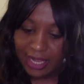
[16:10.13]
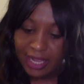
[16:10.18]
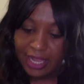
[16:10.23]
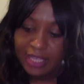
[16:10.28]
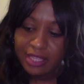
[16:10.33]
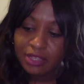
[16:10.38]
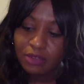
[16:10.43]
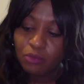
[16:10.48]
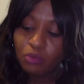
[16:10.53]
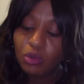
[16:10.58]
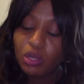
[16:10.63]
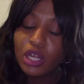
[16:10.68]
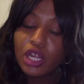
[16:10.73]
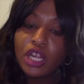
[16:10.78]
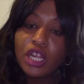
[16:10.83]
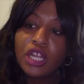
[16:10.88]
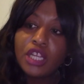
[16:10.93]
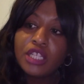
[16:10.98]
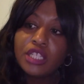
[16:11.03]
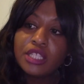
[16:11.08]
in the
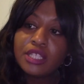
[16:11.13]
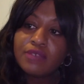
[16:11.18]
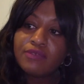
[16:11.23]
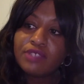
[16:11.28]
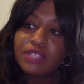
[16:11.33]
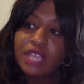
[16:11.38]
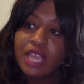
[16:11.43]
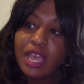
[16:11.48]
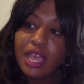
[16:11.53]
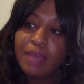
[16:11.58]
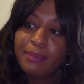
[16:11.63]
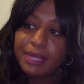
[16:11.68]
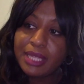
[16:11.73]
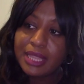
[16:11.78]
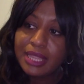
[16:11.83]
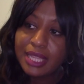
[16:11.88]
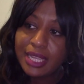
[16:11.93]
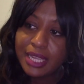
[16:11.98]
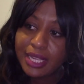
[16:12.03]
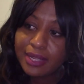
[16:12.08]
words of Tommy
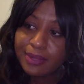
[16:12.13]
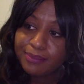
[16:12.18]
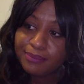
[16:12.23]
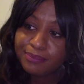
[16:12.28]
Lee,